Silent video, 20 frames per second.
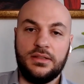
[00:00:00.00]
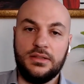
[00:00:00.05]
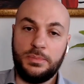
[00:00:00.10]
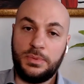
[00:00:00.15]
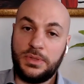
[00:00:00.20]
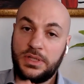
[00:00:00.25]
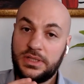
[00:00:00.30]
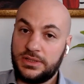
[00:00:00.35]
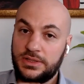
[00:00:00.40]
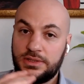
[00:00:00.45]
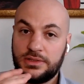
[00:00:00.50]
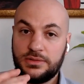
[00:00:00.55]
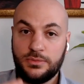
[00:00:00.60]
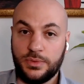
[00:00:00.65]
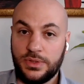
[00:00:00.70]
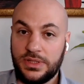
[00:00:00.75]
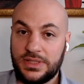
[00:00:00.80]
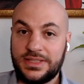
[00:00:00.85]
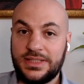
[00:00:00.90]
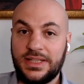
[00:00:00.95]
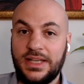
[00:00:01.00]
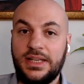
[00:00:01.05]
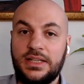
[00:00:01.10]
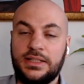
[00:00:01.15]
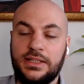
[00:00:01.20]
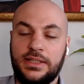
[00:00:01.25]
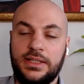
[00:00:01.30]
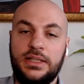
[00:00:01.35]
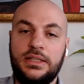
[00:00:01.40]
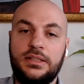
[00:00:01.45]
The parts will stay
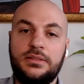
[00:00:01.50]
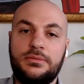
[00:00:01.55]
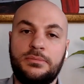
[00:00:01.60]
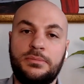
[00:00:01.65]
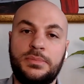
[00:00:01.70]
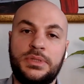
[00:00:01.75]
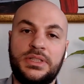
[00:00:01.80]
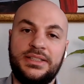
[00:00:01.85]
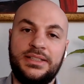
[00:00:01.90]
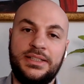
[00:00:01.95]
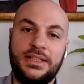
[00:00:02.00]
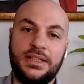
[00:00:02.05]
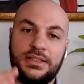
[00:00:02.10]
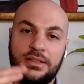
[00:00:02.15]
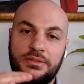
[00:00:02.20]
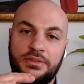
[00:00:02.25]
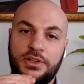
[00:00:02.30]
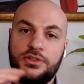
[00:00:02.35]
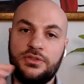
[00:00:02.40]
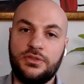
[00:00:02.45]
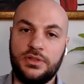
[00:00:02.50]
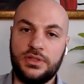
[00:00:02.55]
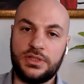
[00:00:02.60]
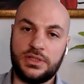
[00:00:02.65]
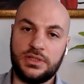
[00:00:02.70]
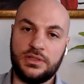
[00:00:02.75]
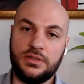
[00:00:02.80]
clean, but the activation is